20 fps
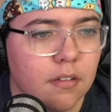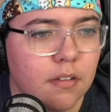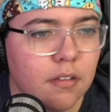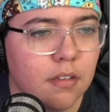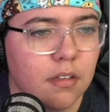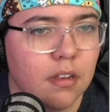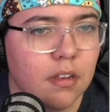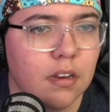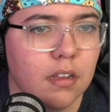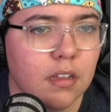
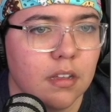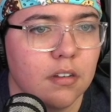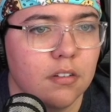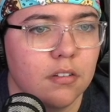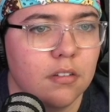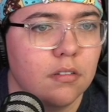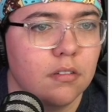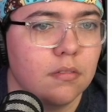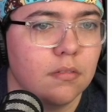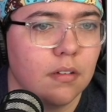and it can
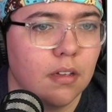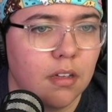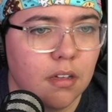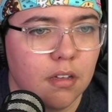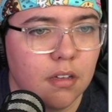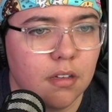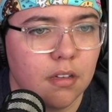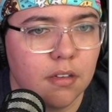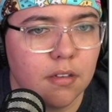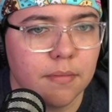do
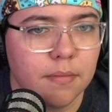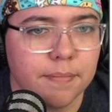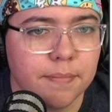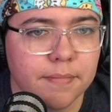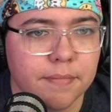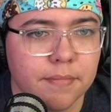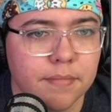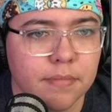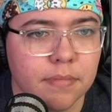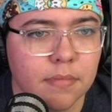a,
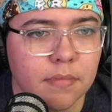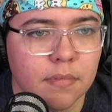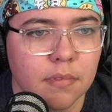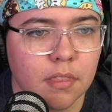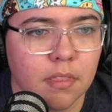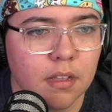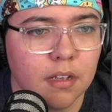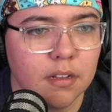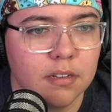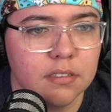
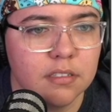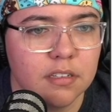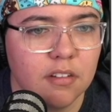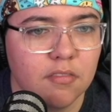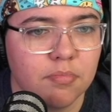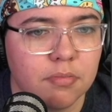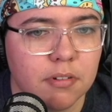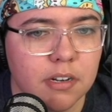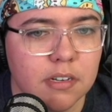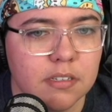instead
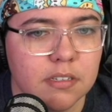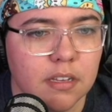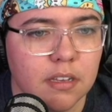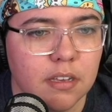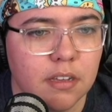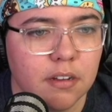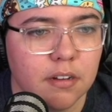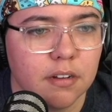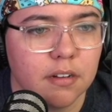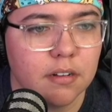of printing
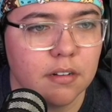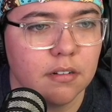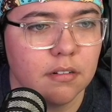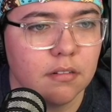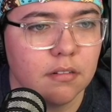here,